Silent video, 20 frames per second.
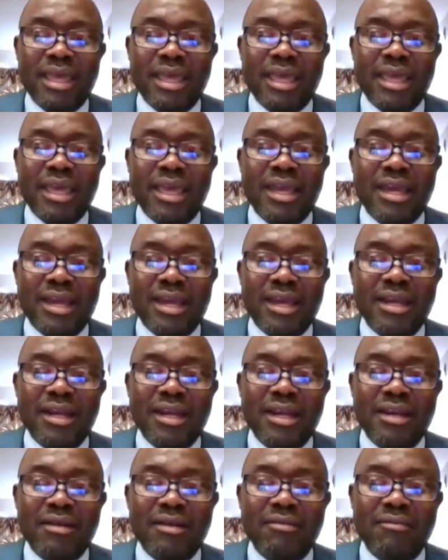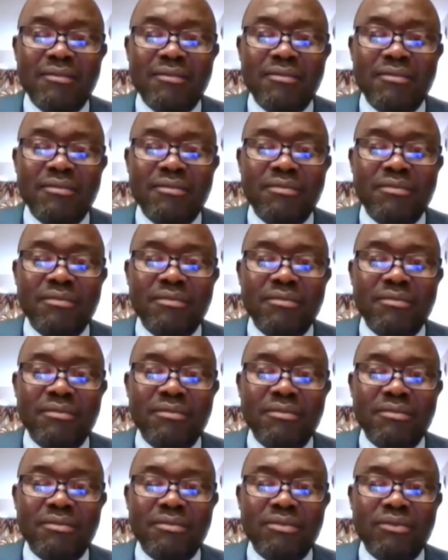And
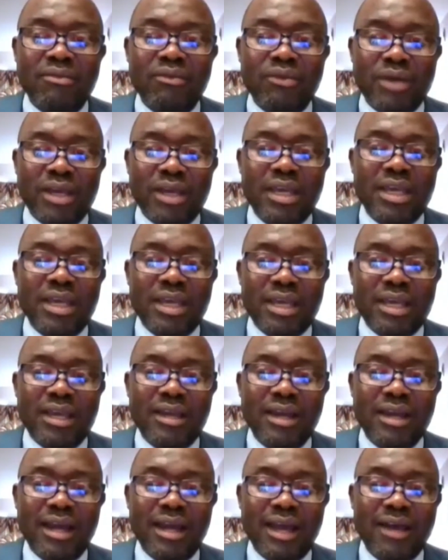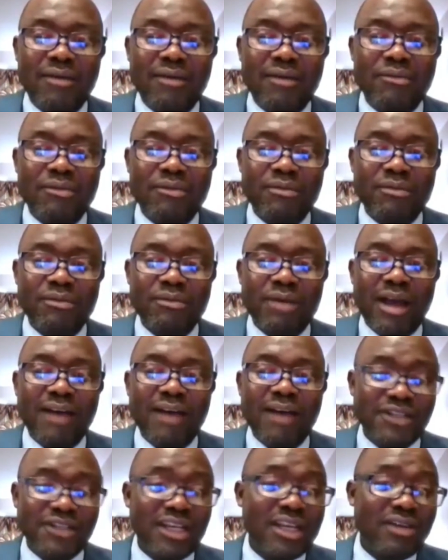we
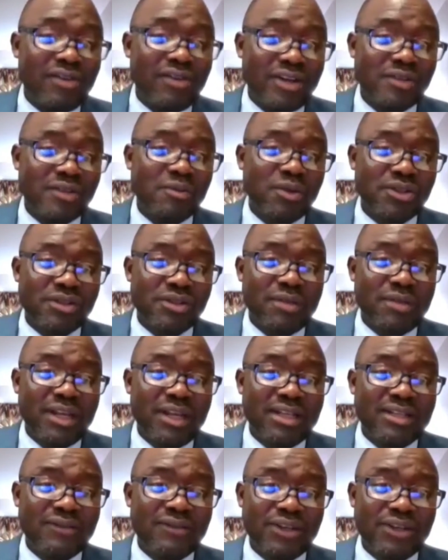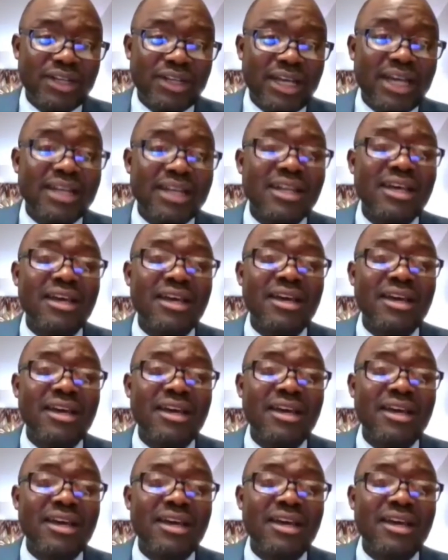have taken responsibility for that.